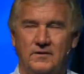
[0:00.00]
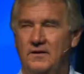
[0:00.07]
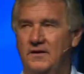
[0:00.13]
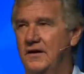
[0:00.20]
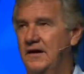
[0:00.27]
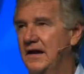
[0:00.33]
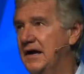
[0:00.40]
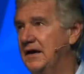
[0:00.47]

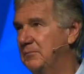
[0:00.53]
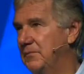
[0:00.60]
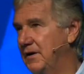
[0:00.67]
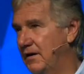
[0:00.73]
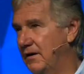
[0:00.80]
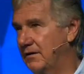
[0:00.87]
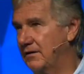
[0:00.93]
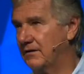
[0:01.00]

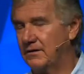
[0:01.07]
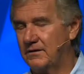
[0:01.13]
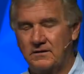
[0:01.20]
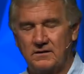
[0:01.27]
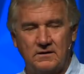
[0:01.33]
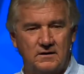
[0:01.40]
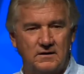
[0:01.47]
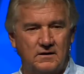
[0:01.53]
Nightmare.
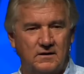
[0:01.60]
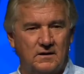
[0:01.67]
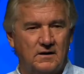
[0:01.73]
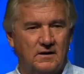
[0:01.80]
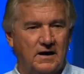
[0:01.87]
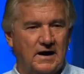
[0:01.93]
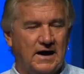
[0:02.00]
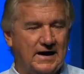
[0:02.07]

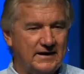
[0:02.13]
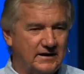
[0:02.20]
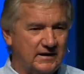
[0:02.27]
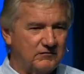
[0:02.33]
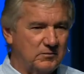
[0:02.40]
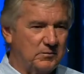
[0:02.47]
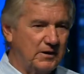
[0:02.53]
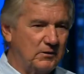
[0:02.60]
I had
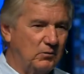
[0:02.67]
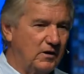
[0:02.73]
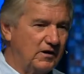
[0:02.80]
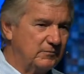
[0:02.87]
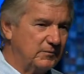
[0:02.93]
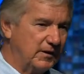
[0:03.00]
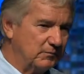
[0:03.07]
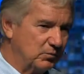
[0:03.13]
given my
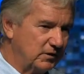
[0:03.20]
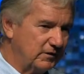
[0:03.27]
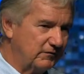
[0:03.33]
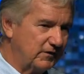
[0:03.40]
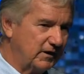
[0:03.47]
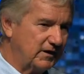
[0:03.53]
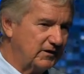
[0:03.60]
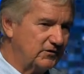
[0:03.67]
wife my
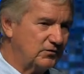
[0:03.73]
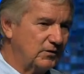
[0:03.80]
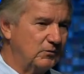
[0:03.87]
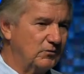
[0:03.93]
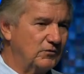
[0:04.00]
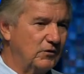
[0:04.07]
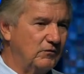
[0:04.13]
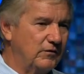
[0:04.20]
briefcase. I
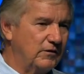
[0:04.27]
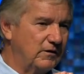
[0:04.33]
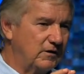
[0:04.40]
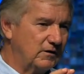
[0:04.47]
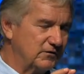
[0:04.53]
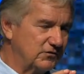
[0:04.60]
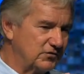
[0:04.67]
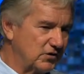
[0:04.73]
was over there
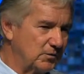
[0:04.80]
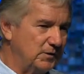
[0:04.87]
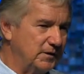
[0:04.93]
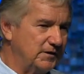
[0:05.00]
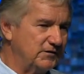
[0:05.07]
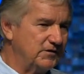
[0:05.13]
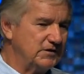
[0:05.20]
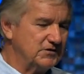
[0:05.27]
in Germany
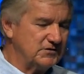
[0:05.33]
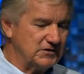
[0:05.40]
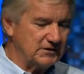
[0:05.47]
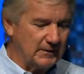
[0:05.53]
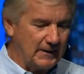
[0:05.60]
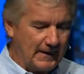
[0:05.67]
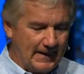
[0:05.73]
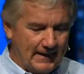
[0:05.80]

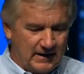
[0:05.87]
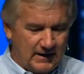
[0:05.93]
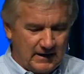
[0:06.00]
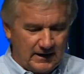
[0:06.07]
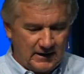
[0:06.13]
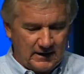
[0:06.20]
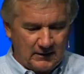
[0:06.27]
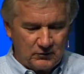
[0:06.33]
teaching,
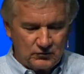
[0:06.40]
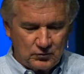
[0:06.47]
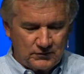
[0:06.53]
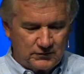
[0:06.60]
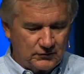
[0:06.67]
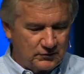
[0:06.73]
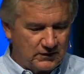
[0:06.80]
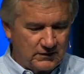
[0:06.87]
and I was
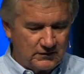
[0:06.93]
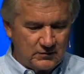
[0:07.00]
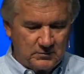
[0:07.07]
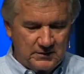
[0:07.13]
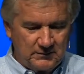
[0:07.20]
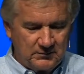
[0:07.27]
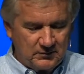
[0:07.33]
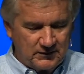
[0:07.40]
with three other
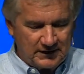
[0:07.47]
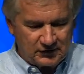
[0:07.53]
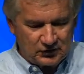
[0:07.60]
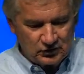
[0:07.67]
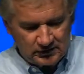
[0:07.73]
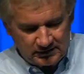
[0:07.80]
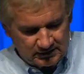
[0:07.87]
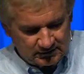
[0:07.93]
people, and I
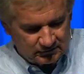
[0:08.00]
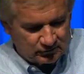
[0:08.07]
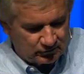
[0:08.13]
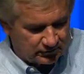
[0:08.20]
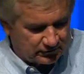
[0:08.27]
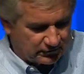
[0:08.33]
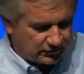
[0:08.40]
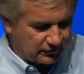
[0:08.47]
couldn't get through
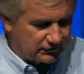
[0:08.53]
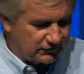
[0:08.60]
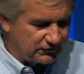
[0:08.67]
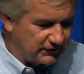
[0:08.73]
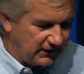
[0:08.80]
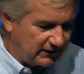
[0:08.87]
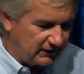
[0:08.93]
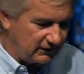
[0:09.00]
the
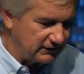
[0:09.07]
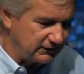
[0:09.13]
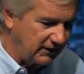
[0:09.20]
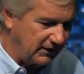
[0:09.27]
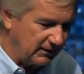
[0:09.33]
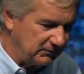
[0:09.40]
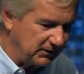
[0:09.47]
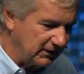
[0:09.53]
turnstile in
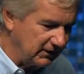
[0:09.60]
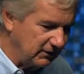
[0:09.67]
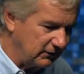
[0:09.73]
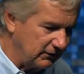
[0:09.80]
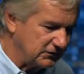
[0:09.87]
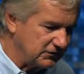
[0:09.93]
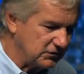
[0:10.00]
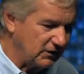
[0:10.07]
time to get on
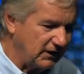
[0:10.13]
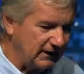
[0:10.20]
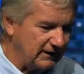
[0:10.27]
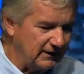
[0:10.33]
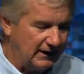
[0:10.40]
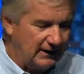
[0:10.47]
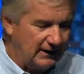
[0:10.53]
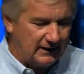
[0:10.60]
the train.
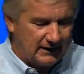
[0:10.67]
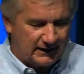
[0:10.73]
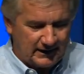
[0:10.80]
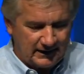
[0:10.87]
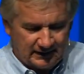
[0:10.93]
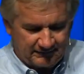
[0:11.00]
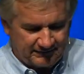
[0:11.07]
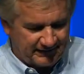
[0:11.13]

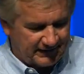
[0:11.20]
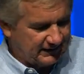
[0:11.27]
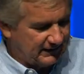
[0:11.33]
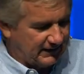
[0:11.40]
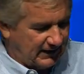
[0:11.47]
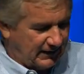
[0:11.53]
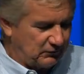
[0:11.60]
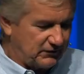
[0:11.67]
And I
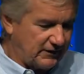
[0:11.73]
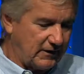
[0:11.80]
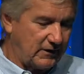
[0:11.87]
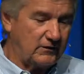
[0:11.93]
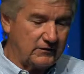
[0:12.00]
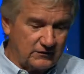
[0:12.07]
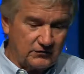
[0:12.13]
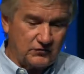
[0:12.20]
finally, I was
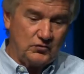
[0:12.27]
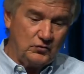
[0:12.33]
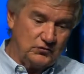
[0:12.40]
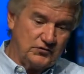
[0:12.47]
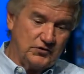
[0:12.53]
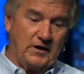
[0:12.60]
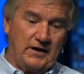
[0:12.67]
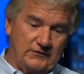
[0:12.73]
carrying the two
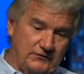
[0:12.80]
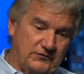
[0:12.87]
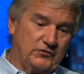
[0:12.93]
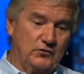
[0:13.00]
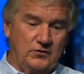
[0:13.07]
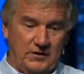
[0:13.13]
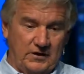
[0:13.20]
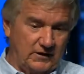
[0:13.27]
giant
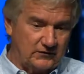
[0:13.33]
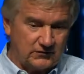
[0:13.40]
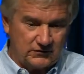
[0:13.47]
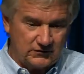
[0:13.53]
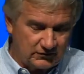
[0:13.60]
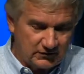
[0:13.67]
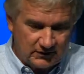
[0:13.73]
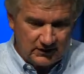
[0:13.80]

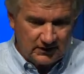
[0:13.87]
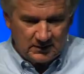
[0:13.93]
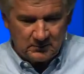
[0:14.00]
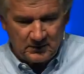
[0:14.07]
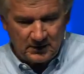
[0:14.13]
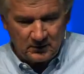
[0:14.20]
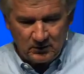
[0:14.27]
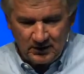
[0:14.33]
suitcases.
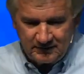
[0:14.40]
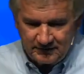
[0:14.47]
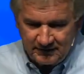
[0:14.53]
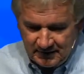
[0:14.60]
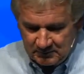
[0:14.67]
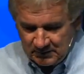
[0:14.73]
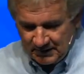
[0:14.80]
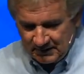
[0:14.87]
My wife
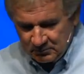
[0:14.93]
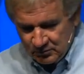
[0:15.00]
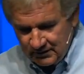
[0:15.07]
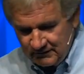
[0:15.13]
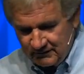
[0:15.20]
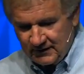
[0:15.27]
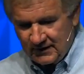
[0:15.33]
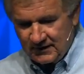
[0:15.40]
had my
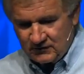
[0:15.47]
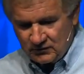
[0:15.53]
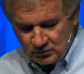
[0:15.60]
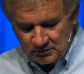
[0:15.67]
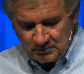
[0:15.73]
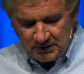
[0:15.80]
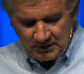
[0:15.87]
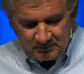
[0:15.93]
briefcase
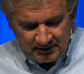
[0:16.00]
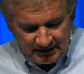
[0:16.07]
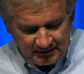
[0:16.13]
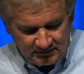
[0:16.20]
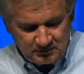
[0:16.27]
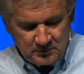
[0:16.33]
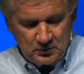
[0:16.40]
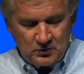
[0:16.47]
with my
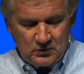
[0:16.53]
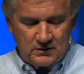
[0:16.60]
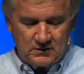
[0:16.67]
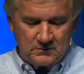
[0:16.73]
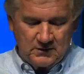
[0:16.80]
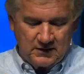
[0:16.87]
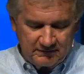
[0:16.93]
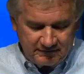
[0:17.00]

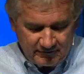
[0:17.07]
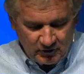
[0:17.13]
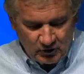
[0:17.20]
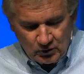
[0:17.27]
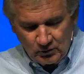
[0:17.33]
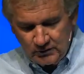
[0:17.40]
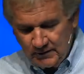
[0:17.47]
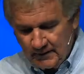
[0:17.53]
passport, my
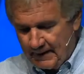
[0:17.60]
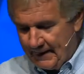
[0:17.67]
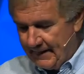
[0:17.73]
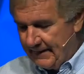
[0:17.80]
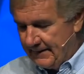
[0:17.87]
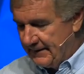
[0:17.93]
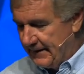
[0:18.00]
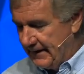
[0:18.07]
phone,
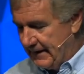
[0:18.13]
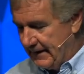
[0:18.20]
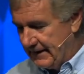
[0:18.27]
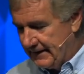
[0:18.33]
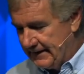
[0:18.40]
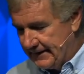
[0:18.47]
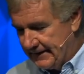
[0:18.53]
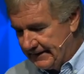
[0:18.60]

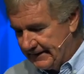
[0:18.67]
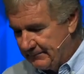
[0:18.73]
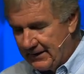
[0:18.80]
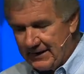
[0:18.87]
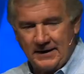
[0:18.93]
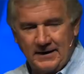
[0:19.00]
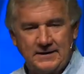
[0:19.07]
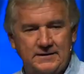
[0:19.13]
and uh,
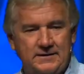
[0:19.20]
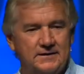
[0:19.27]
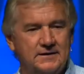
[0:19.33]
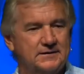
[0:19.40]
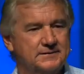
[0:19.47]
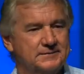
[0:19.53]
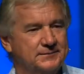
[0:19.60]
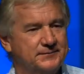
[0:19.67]
my ID.
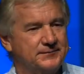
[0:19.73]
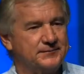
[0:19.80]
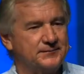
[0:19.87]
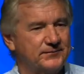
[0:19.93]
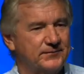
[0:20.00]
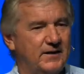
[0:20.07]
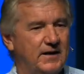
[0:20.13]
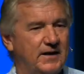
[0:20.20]

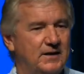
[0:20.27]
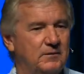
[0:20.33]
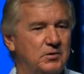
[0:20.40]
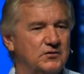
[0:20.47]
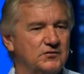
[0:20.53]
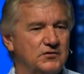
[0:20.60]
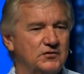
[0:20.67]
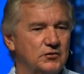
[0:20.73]
I had a
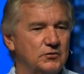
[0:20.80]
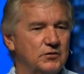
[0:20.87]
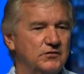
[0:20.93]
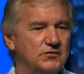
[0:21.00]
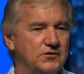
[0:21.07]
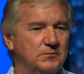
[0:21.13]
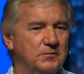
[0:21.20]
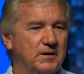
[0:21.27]
bunch of
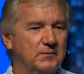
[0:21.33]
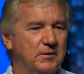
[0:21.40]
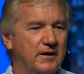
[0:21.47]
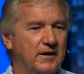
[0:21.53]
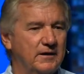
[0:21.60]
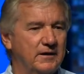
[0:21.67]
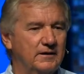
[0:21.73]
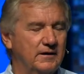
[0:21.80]
euros in my
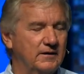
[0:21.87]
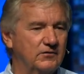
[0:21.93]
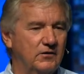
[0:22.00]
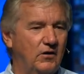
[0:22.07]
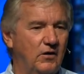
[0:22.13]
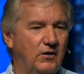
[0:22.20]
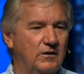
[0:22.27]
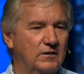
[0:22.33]
pocket. That's
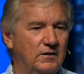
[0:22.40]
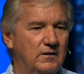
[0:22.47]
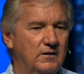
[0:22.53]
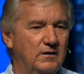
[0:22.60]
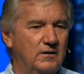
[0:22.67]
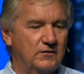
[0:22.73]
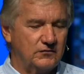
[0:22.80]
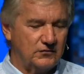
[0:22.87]
all.
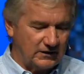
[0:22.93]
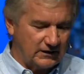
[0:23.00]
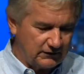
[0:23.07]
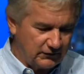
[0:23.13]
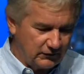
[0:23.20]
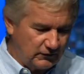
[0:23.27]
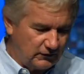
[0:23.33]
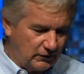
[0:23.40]
So I get
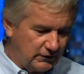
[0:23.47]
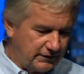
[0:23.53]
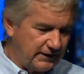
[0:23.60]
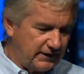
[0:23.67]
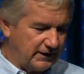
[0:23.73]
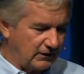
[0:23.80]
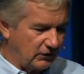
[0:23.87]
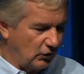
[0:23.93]
through the little
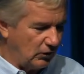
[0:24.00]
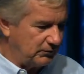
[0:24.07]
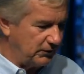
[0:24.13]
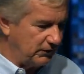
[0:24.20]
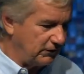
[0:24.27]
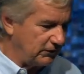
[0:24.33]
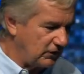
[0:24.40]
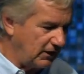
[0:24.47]
thing. I go up to
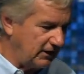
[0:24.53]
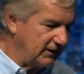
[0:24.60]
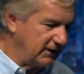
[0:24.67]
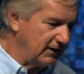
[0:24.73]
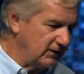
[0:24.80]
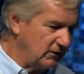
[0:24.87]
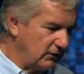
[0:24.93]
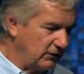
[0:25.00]
the train to
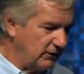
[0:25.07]
get on.